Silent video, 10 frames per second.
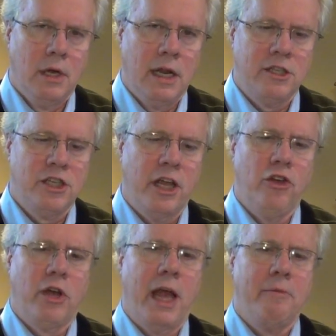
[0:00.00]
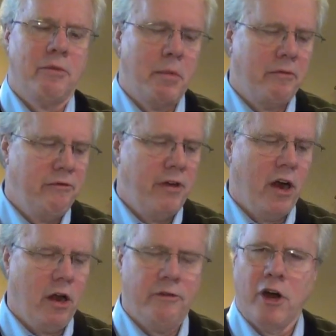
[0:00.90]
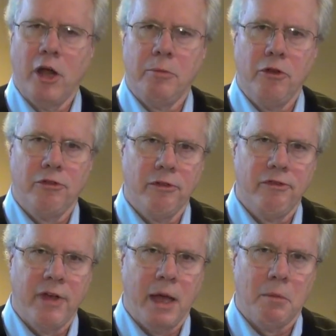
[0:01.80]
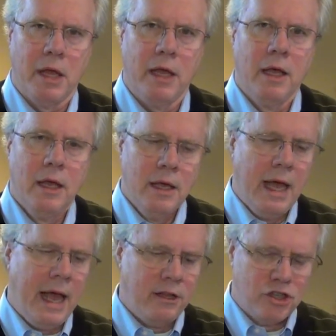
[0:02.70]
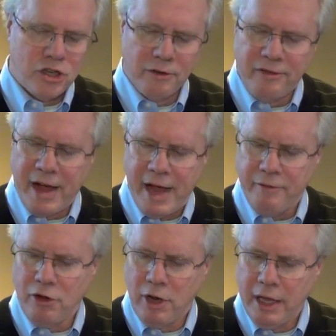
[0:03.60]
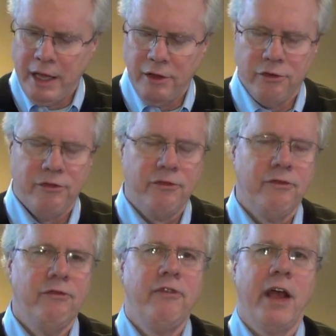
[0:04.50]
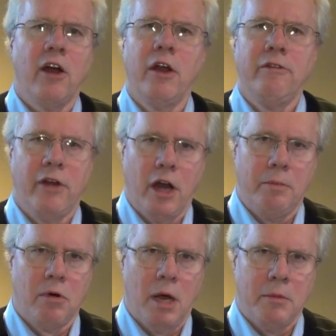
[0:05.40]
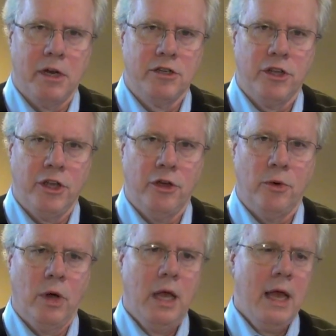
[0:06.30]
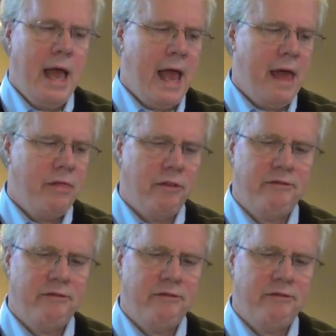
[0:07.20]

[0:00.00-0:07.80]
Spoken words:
Let's say you came from a very, very abusive family and survival is very, very prominent to you, and the